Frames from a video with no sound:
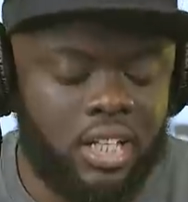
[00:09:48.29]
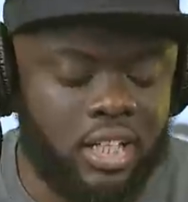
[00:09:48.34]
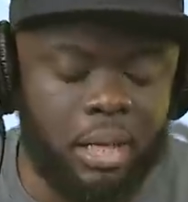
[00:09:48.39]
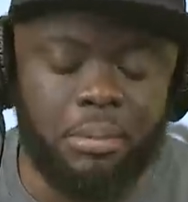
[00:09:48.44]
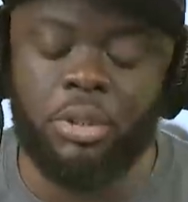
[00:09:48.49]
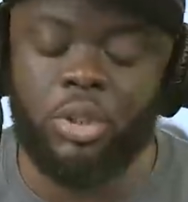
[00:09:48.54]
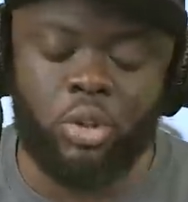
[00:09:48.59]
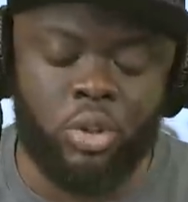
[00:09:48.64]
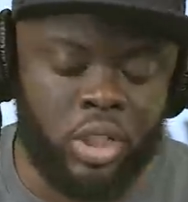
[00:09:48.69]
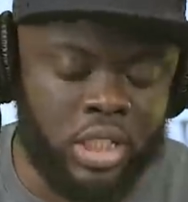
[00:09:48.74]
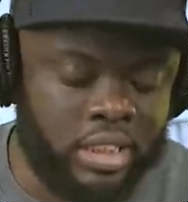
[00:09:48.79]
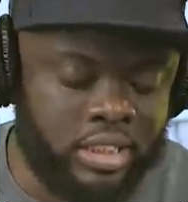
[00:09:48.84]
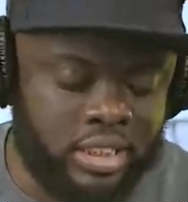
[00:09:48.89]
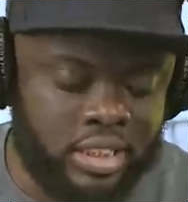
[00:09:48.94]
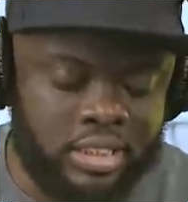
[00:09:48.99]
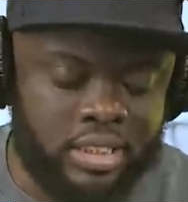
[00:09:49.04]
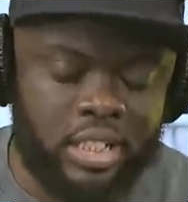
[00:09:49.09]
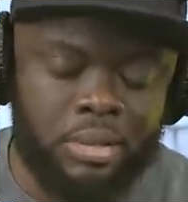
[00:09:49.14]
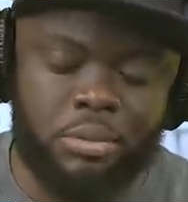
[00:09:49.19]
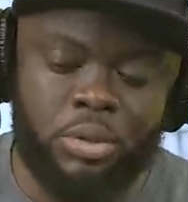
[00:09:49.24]
let me know
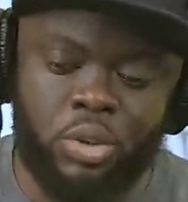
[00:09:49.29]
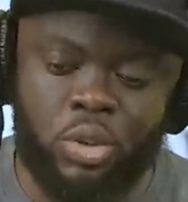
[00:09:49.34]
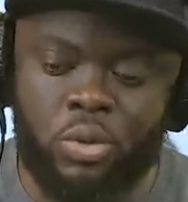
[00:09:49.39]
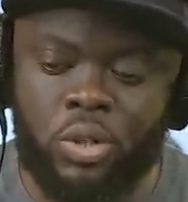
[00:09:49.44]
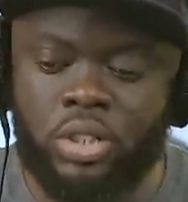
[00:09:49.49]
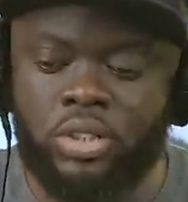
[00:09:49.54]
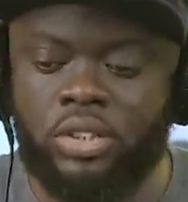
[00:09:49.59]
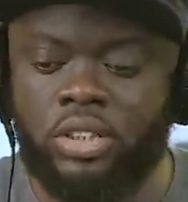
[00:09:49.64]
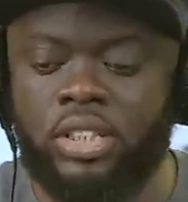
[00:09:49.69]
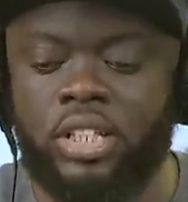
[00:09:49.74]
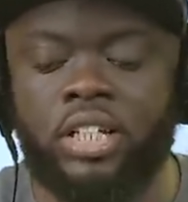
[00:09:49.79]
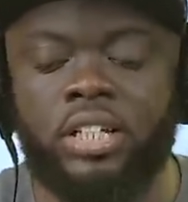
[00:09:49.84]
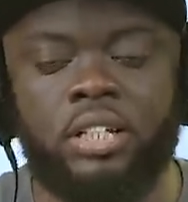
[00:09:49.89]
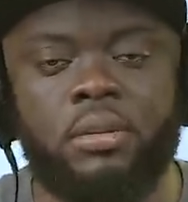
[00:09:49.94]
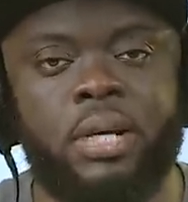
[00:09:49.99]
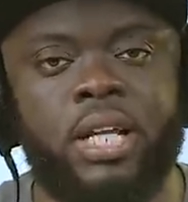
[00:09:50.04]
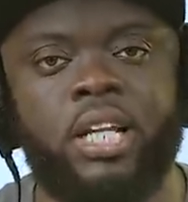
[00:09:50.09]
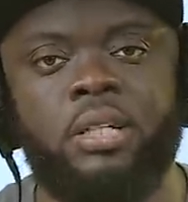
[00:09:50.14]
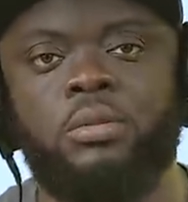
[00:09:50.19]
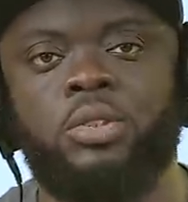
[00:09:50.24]
what you think.
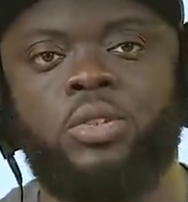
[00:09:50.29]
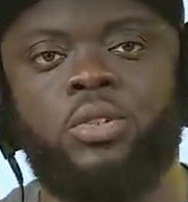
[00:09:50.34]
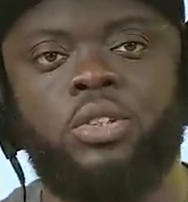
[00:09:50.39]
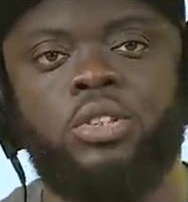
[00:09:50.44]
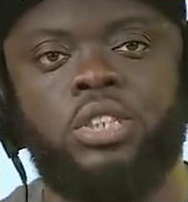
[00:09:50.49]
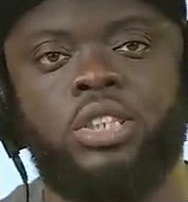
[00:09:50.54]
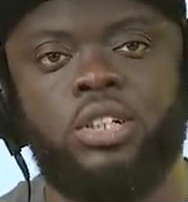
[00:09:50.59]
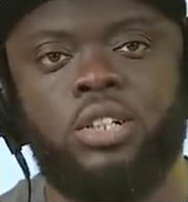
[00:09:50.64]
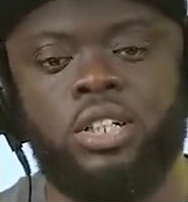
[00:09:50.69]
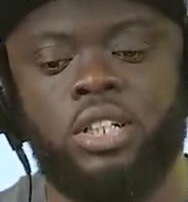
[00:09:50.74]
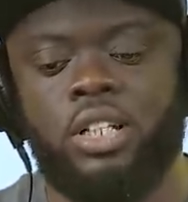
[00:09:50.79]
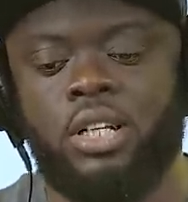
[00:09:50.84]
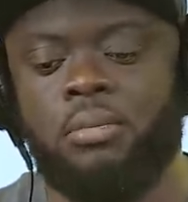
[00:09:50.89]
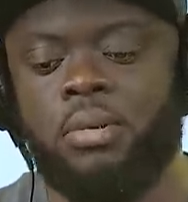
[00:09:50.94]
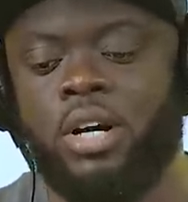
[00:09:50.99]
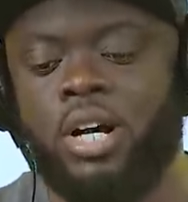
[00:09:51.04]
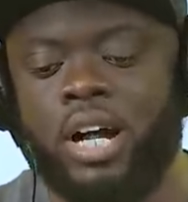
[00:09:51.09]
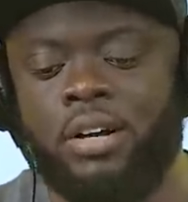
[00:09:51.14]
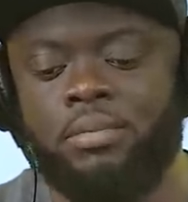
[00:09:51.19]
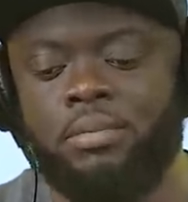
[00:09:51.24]
My name is Kwadwo Sheldon.
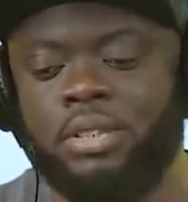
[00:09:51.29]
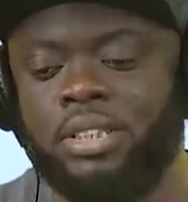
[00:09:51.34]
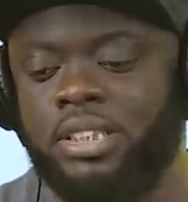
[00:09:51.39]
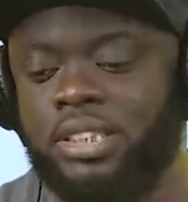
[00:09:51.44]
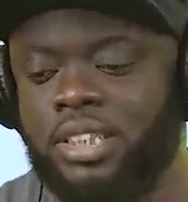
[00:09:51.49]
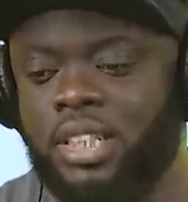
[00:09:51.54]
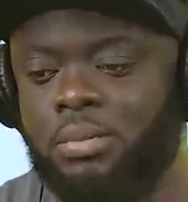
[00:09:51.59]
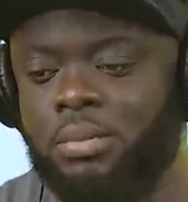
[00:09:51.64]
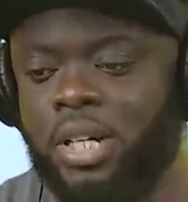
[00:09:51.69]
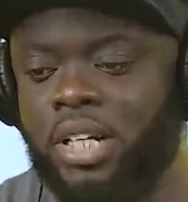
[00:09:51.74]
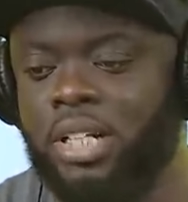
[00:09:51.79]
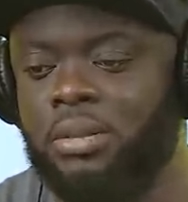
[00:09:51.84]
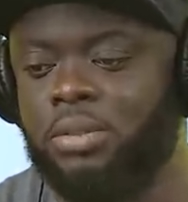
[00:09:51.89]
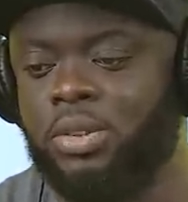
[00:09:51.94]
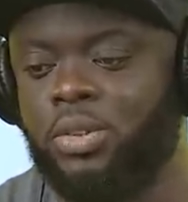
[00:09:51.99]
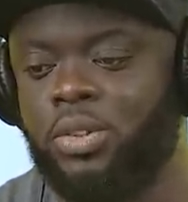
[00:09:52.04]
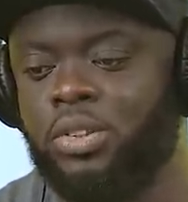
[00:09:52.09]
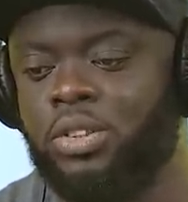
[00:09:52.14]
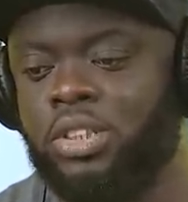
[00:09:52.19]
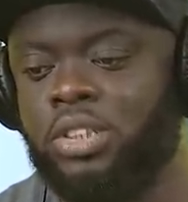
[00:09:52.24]
I've been saying my name
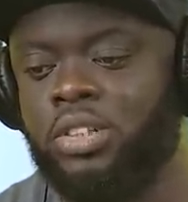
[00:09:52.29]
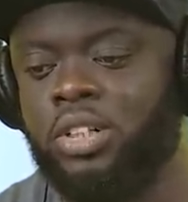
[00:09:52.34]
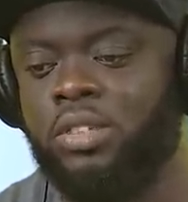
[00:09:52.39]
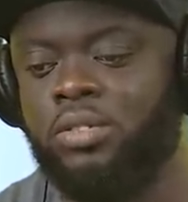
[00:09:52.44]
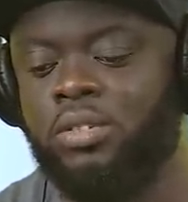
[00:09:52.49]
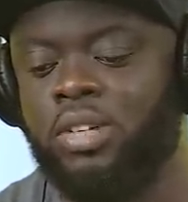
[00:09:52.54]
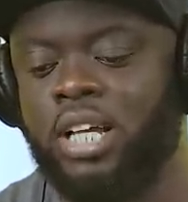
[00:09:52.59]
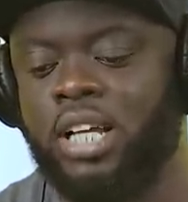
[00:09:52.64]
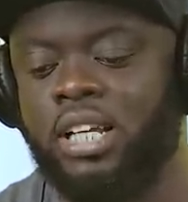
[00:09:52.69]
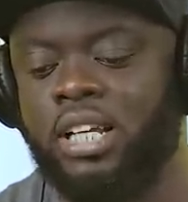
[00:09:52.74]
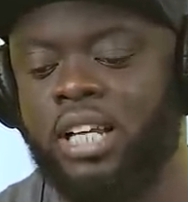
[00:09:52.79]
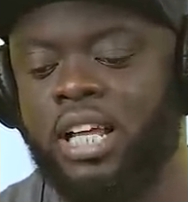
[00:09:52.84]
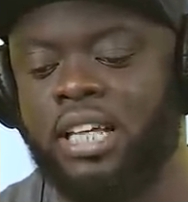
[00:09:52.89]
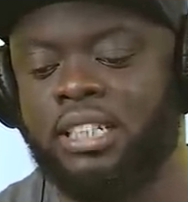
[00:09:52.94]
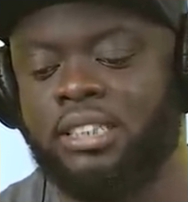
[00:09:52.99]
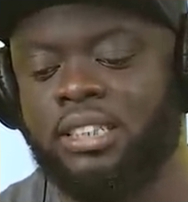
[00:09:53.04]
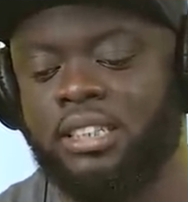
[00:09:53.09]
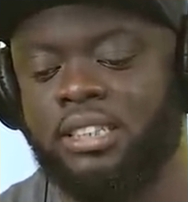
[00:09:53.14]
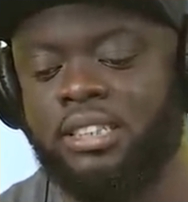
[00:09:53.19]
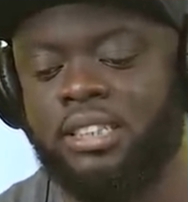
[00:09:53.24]
is Kwadwo Sheldon for like the last